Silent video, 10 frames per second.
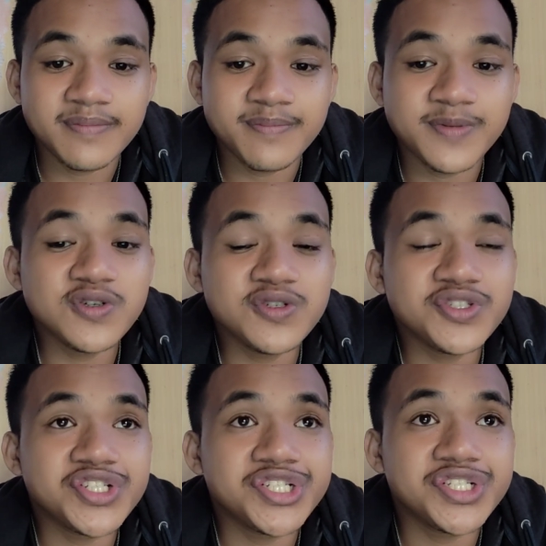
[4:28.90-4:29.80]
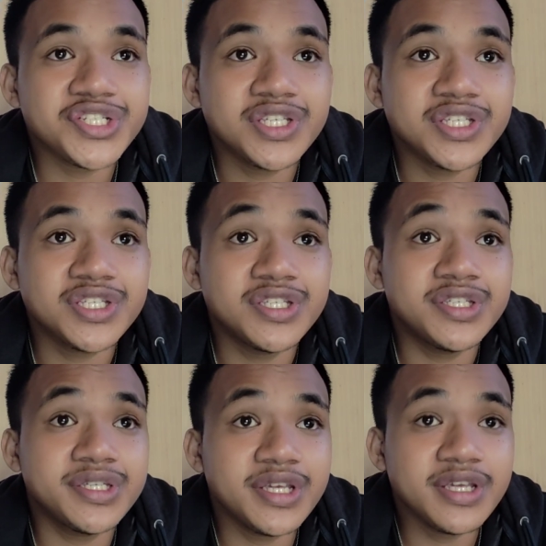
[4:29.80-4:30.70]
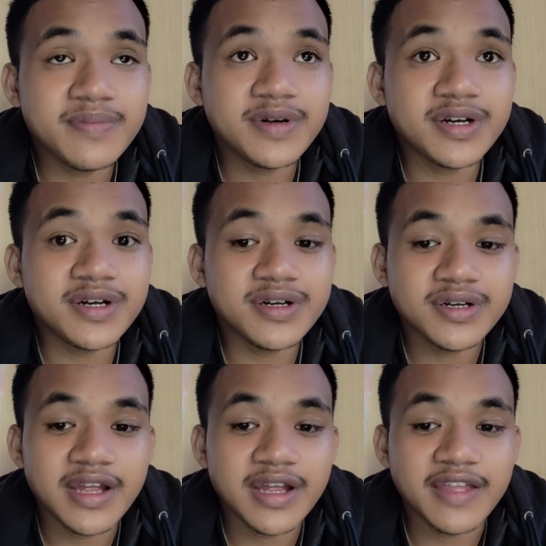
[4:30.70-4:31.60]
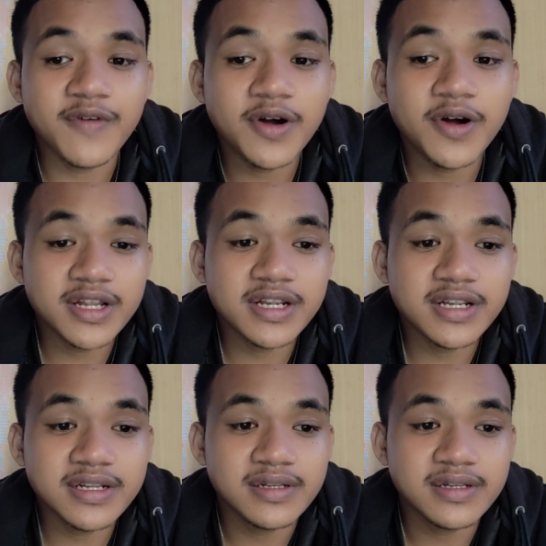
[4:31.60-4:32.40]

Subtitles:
poach, simmer, and boil,